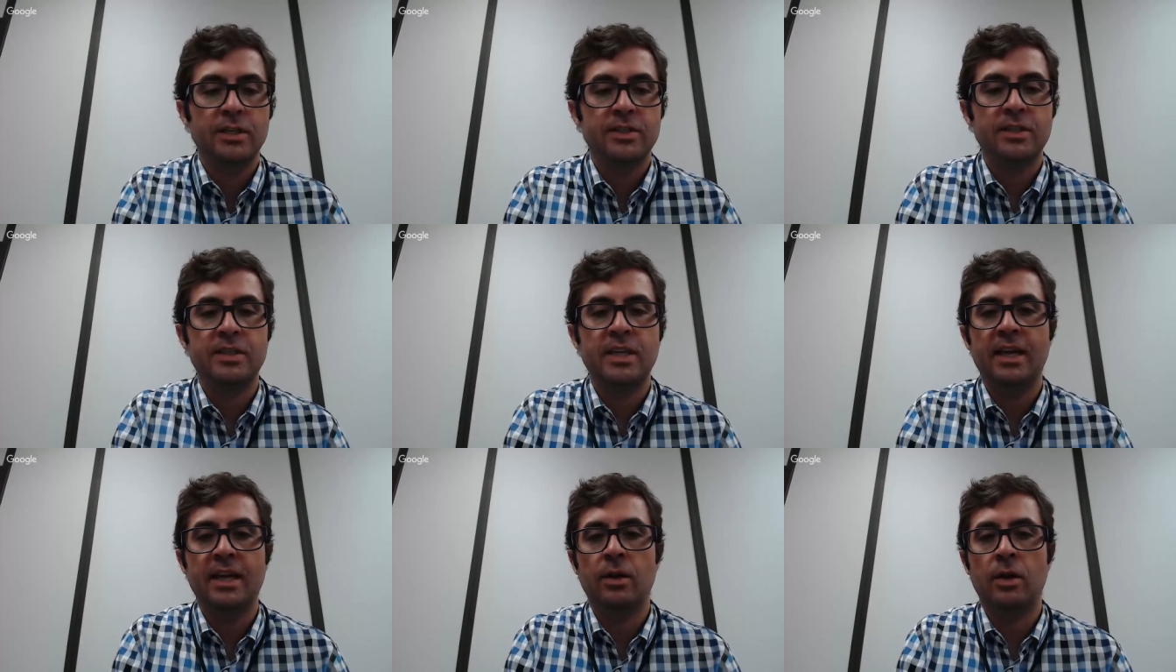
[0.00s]
to
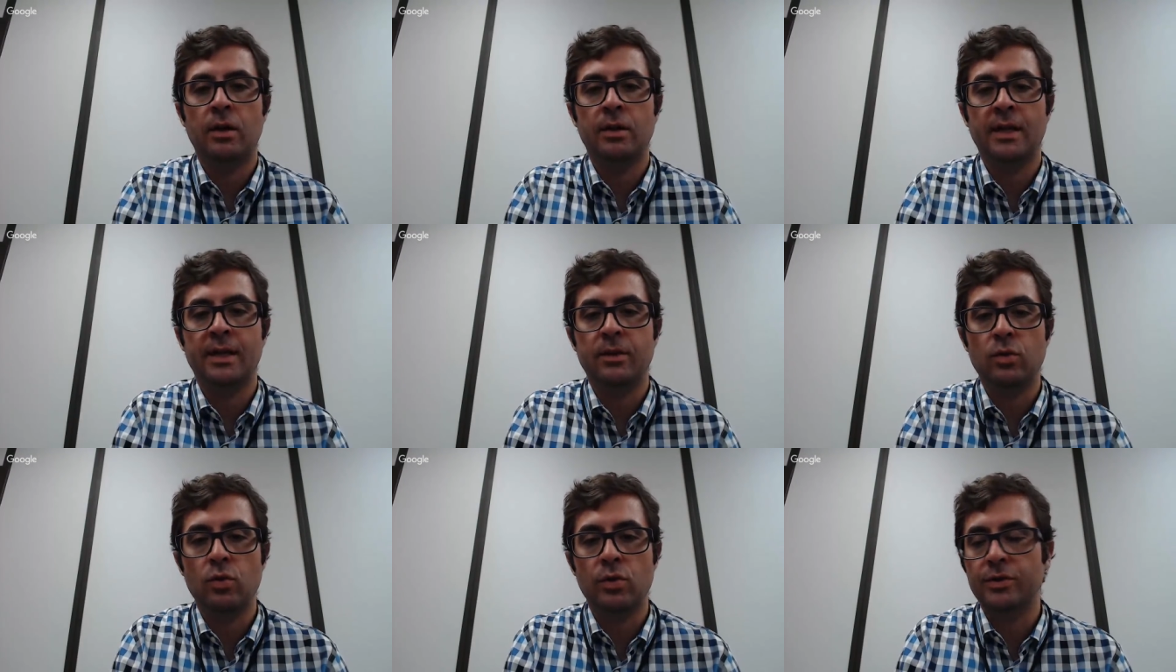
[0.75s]
taking an online
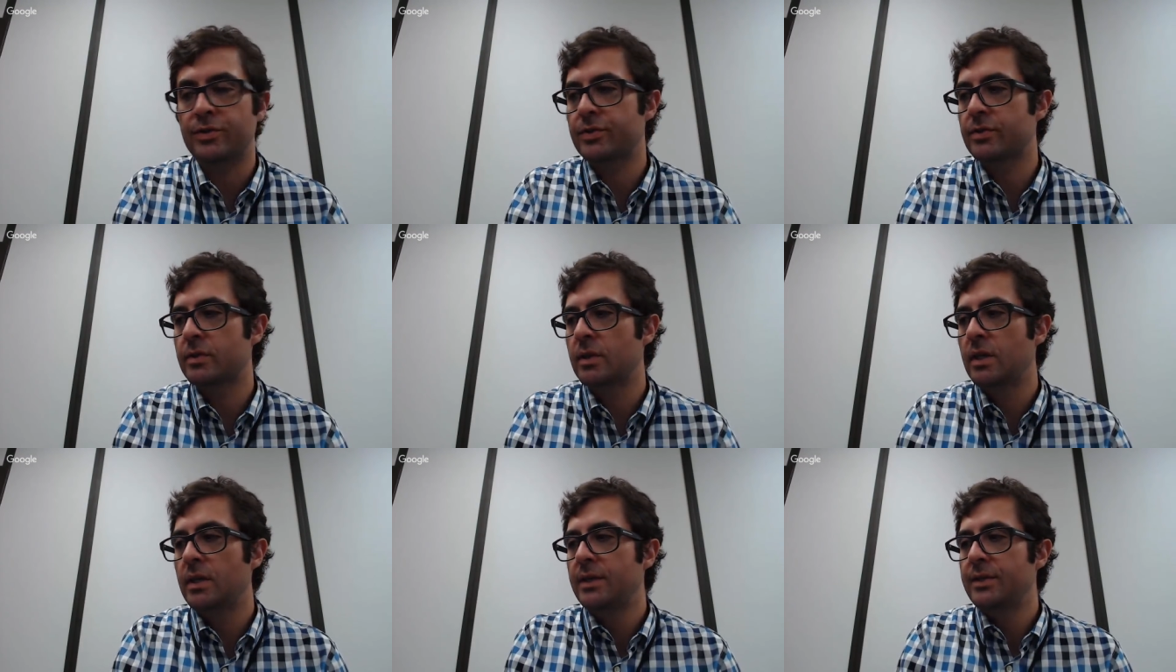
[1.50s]
course.
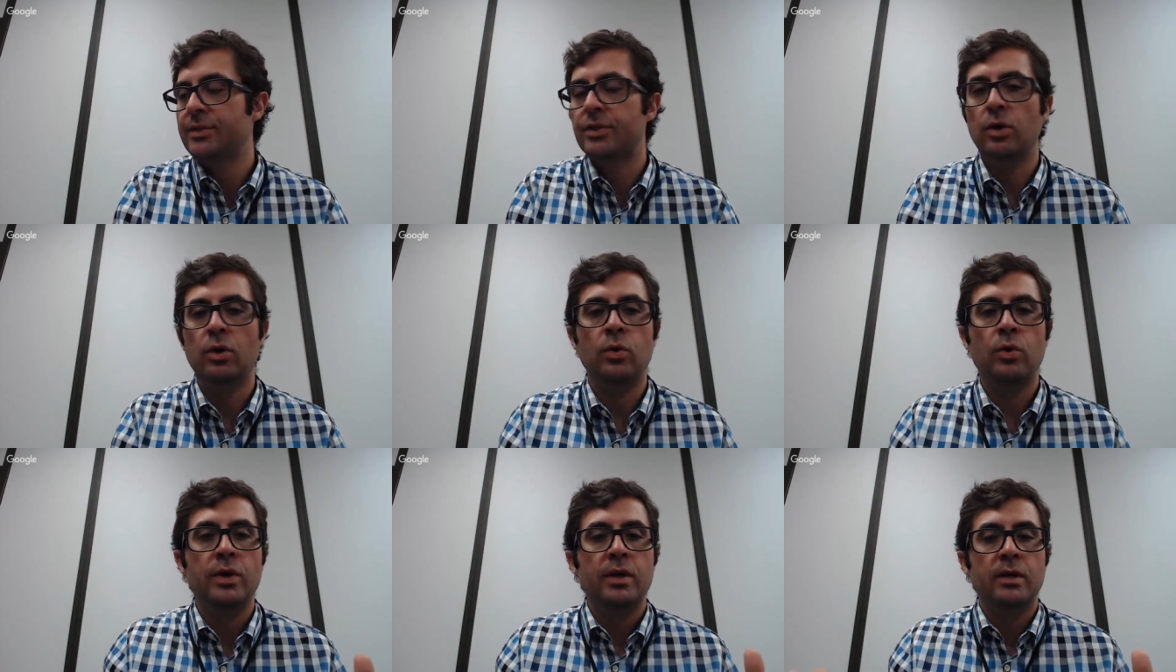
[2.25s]

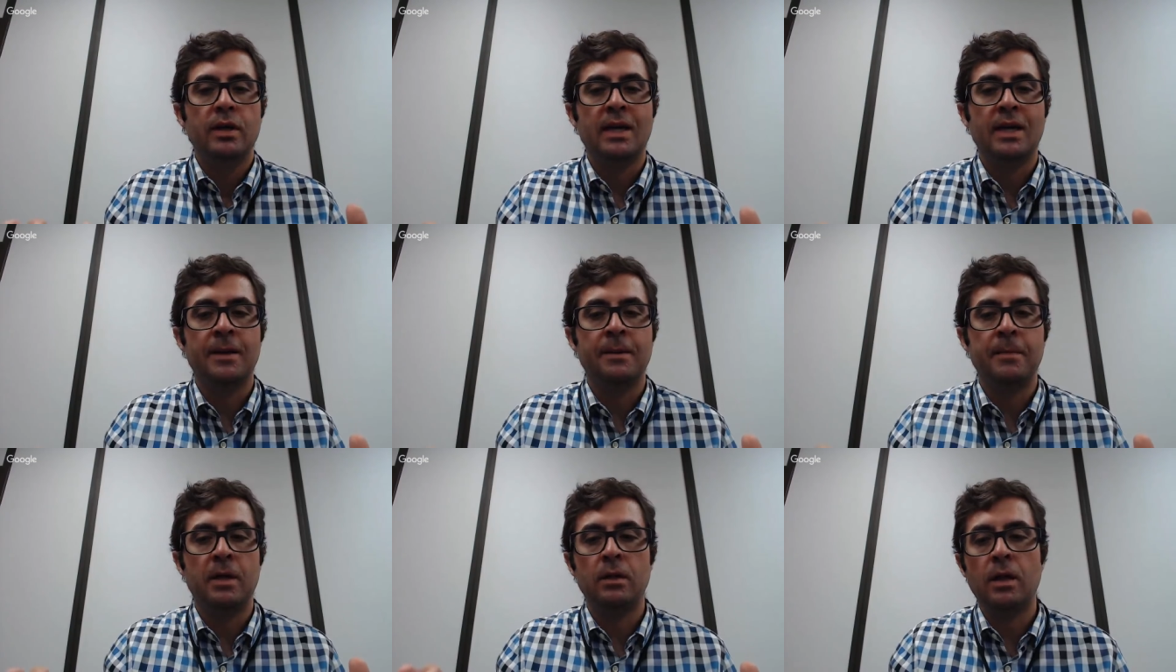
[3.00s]
So
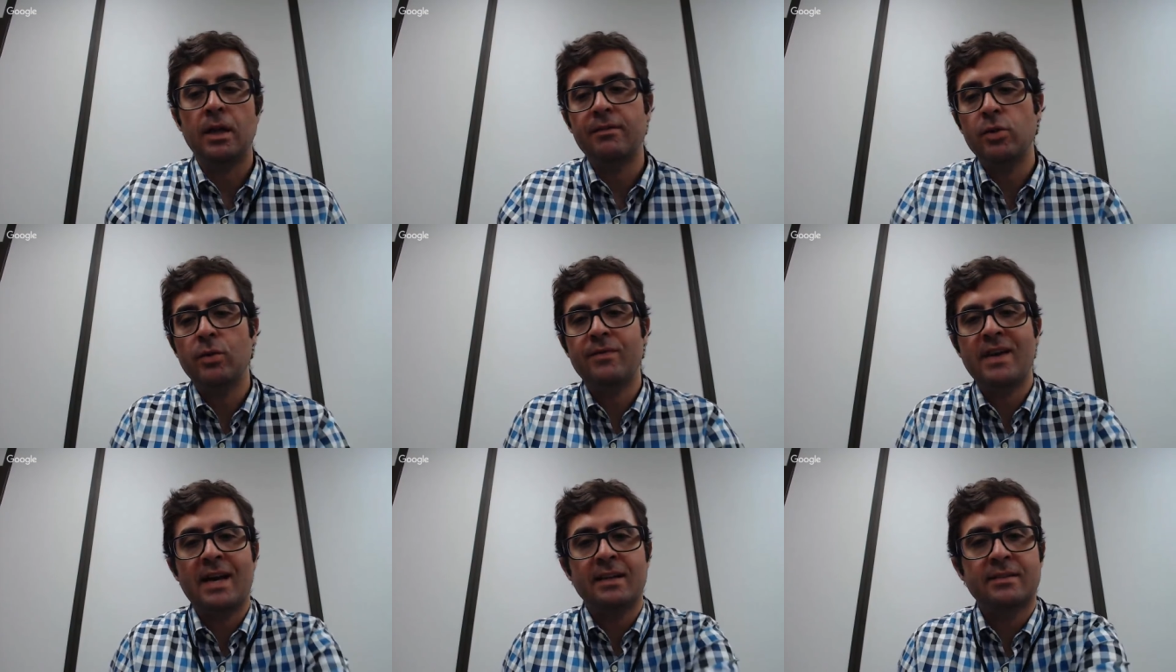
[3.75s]
a lot of you have
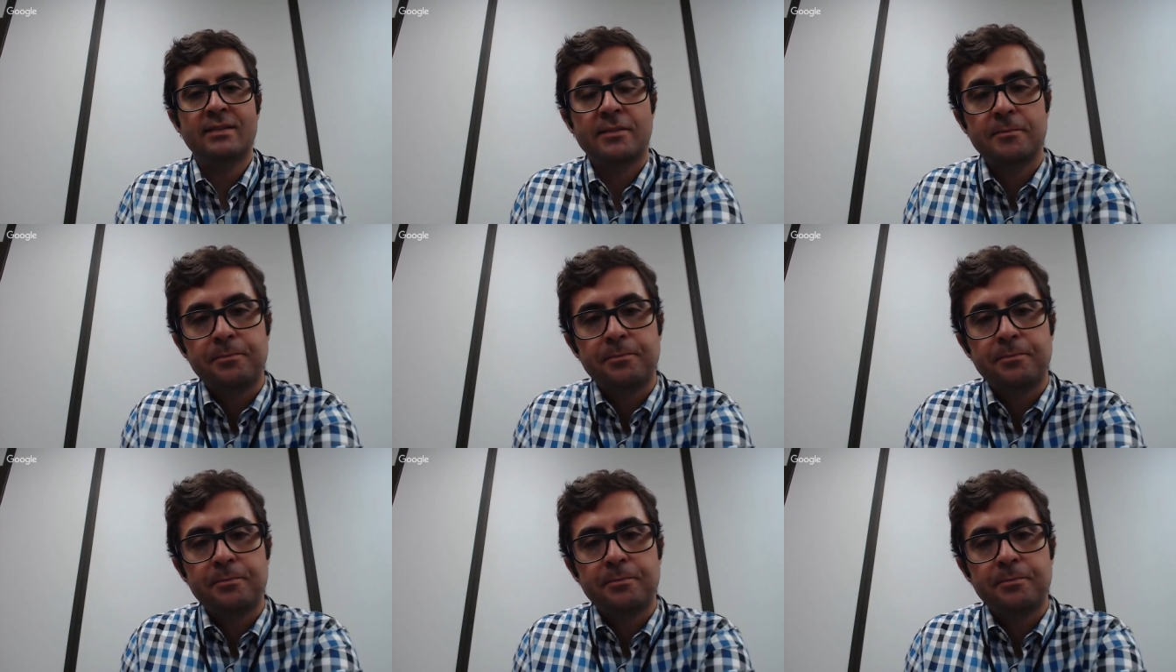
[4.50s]
asked,